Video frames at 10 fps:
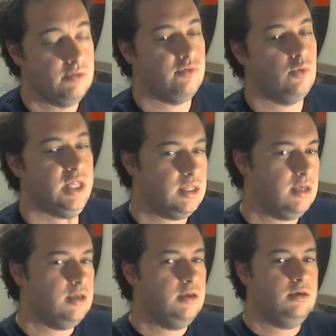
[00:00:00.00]
For one
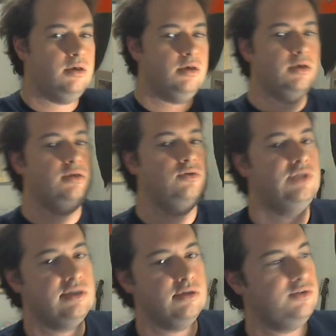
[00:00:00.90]
thing, you
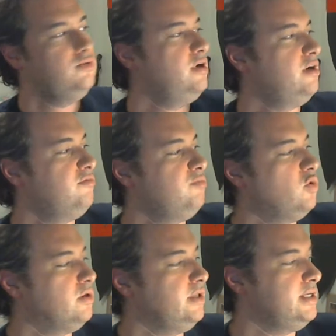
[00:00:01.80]
still do have
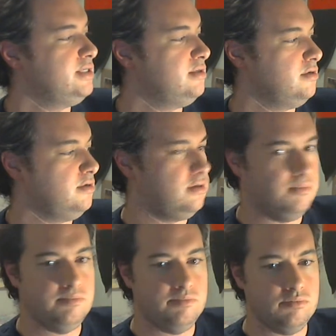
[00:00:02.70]
more or less
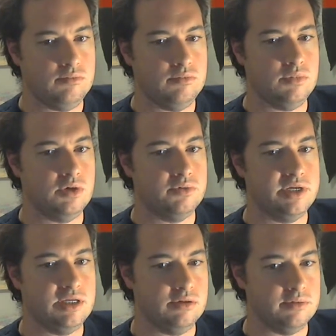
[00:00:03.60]
a
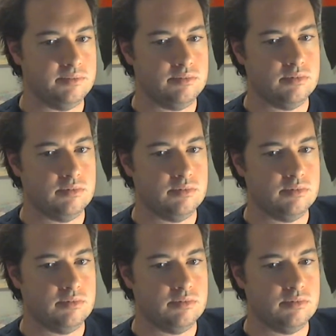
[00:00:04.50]
regular